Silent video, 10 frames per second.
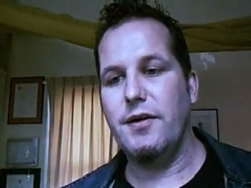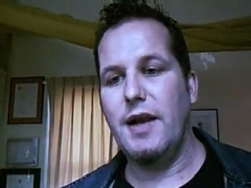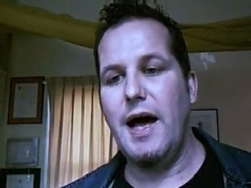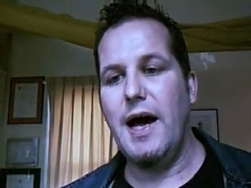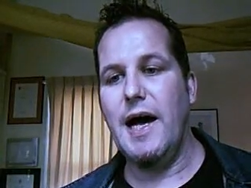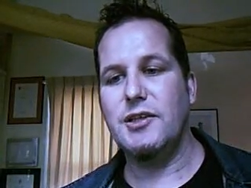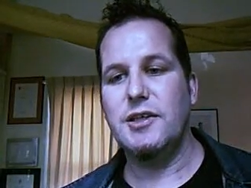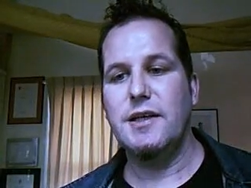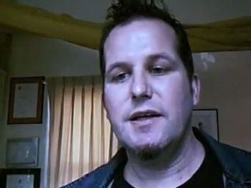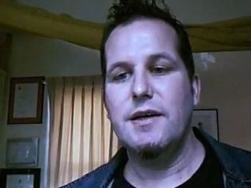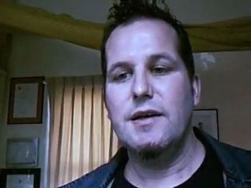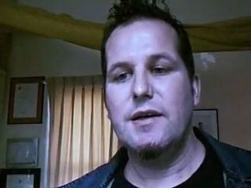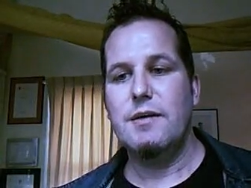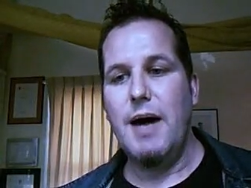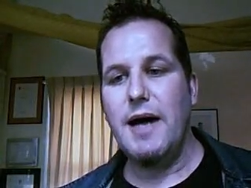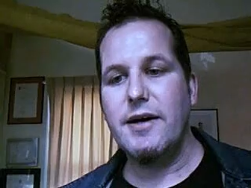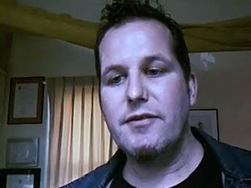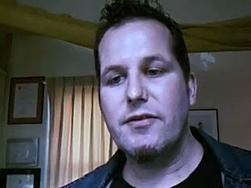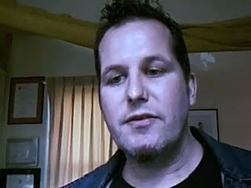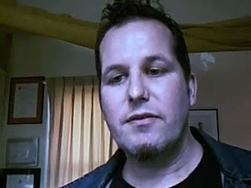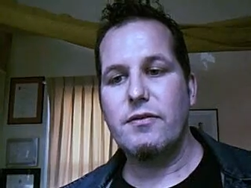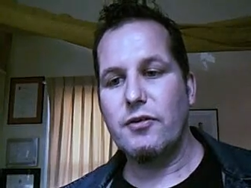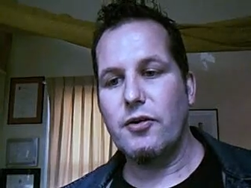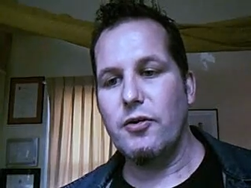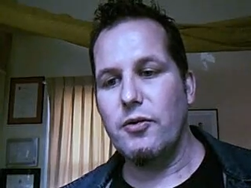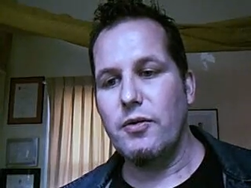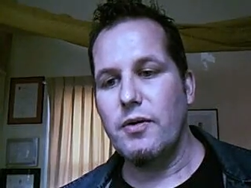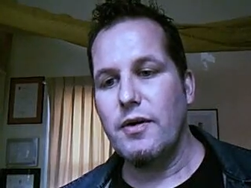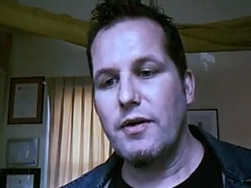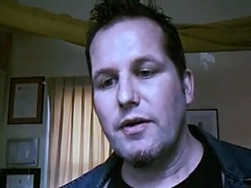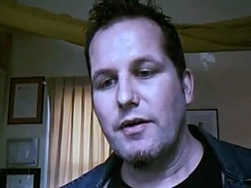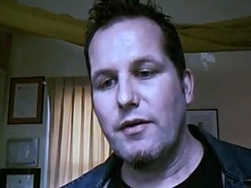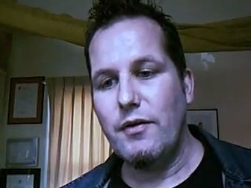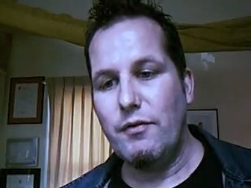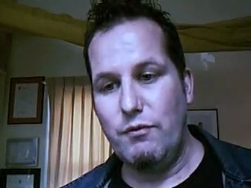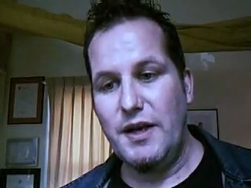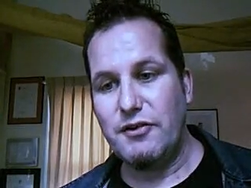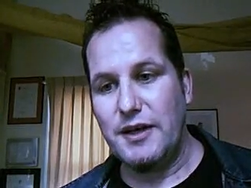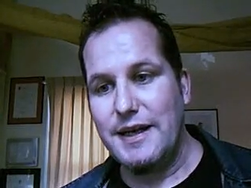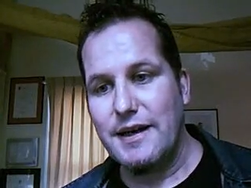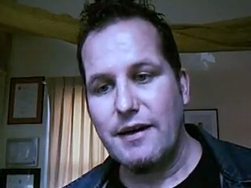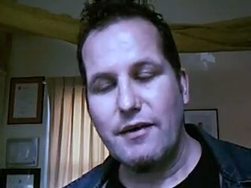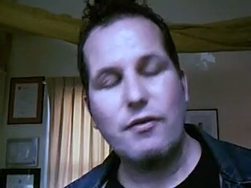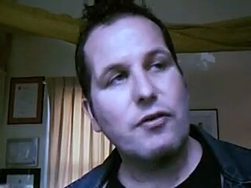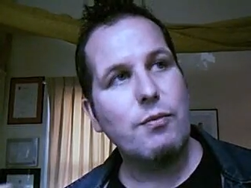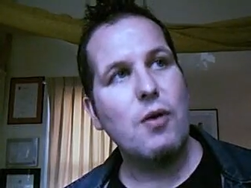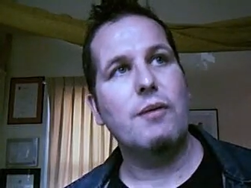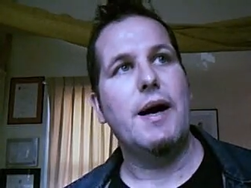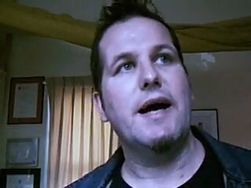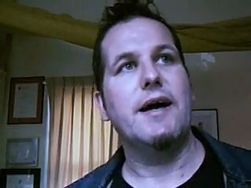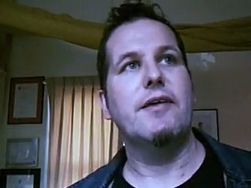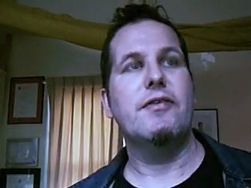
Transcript: large markets screw literally smaller markets.